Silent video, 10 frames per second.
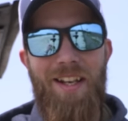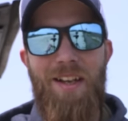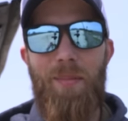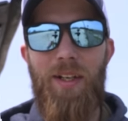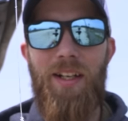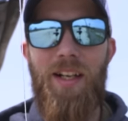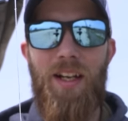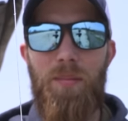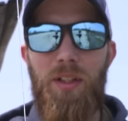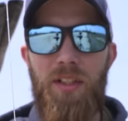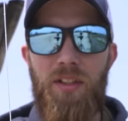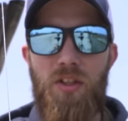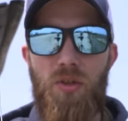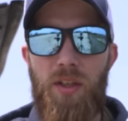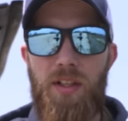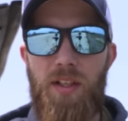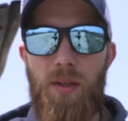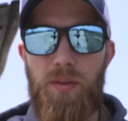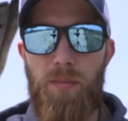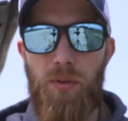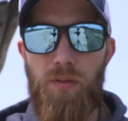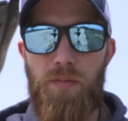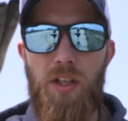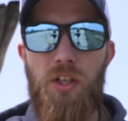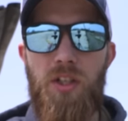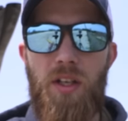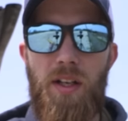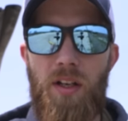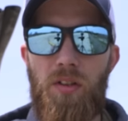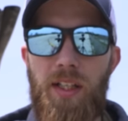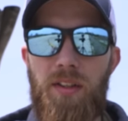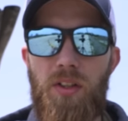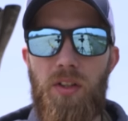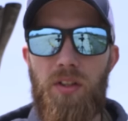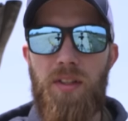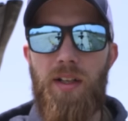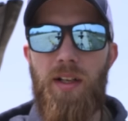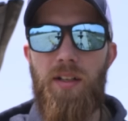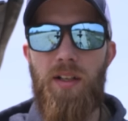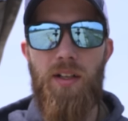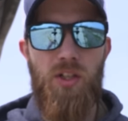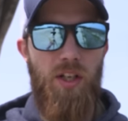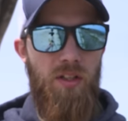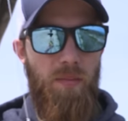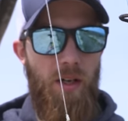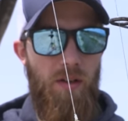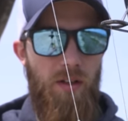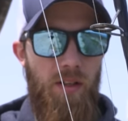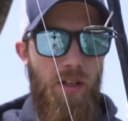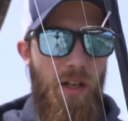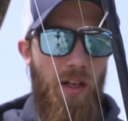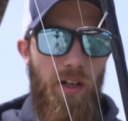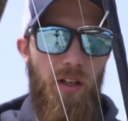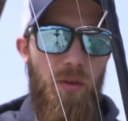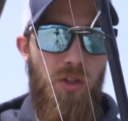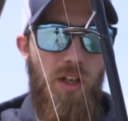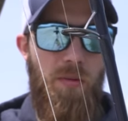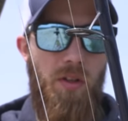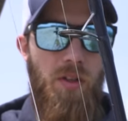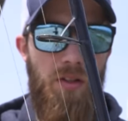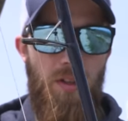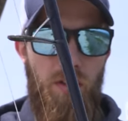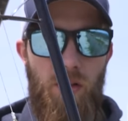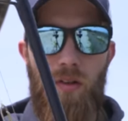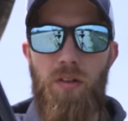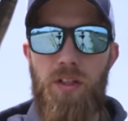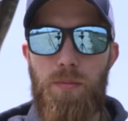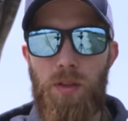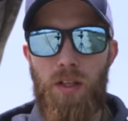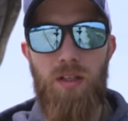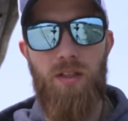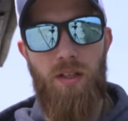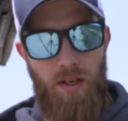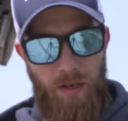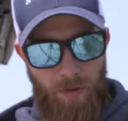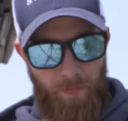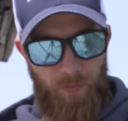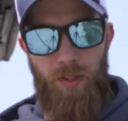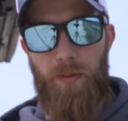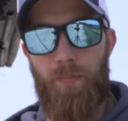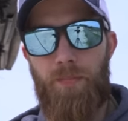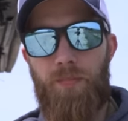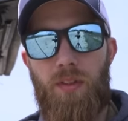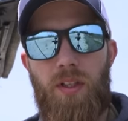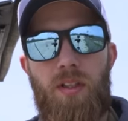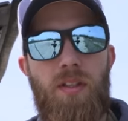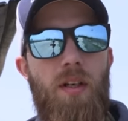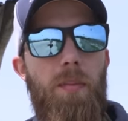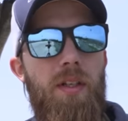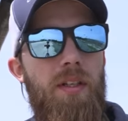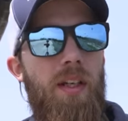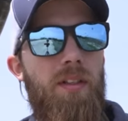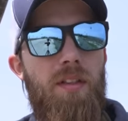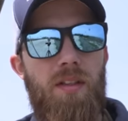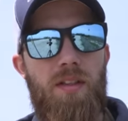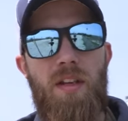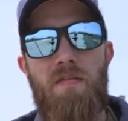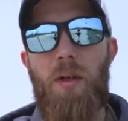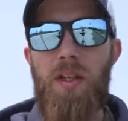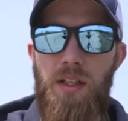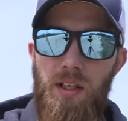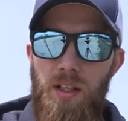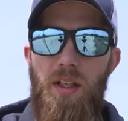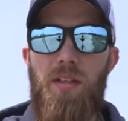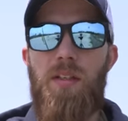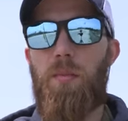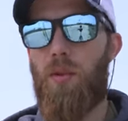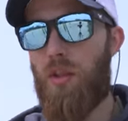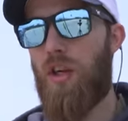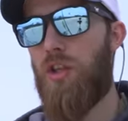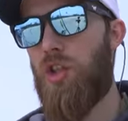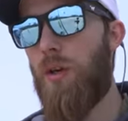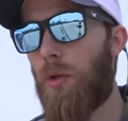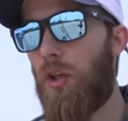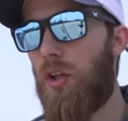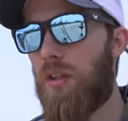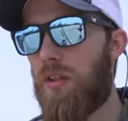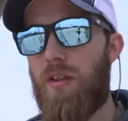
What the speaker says: But it got completely destroyed today with the bluefish, and I'll link the hooks that I changed them out on. I always change my hooks on all these plugs. Companies like to save money and they'll put on cheaper hooks.